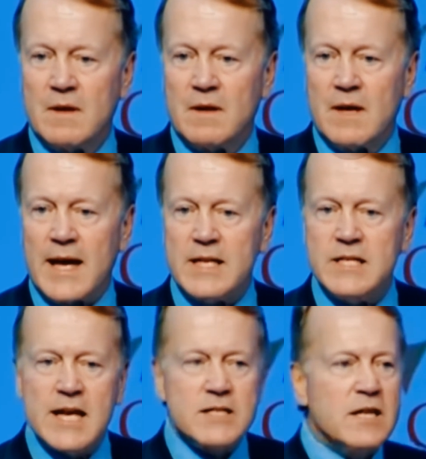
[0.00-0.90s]
And
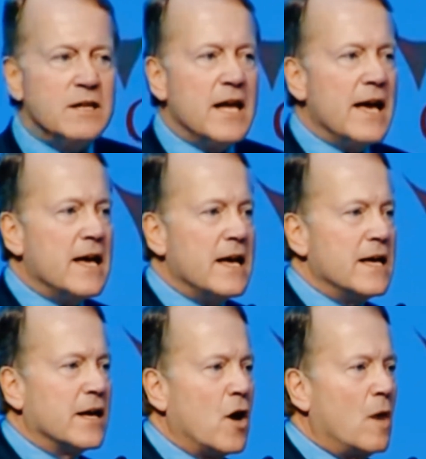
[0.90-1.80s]
yet today,
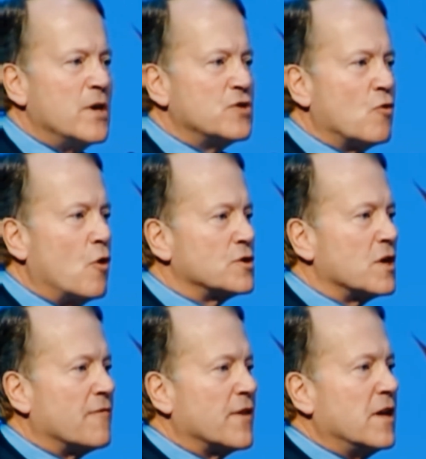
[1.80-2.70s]
it almost rolls
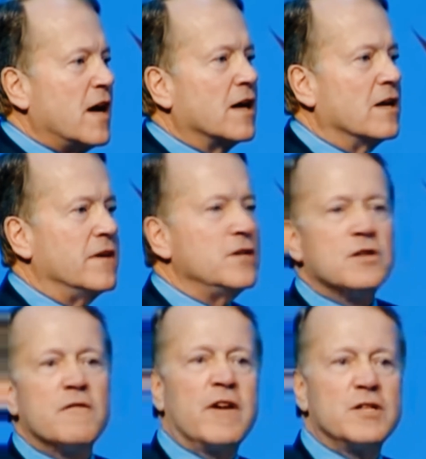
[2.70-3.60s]
off the tongue of each
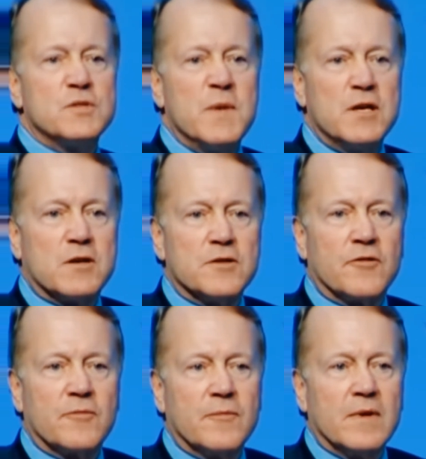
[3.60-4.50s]
of us
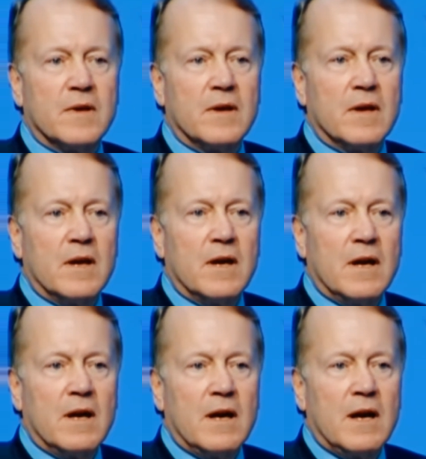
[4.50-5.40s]
speakers.
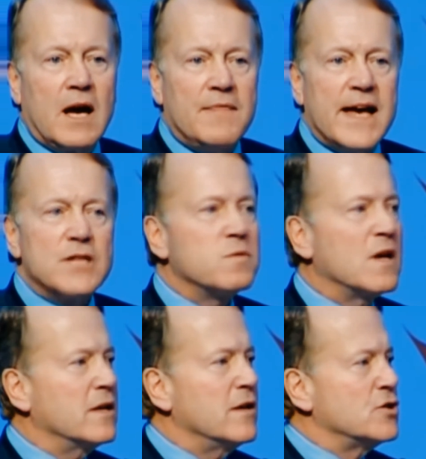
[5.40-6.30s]
That's what
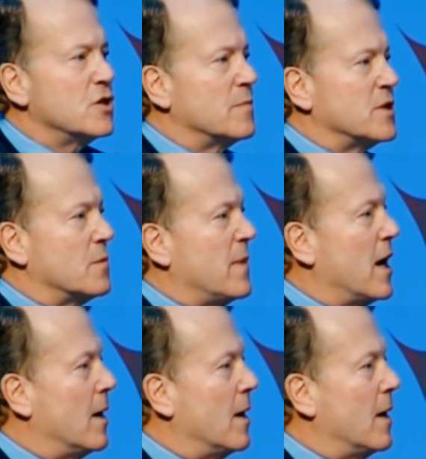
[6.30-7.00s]
leadership is about.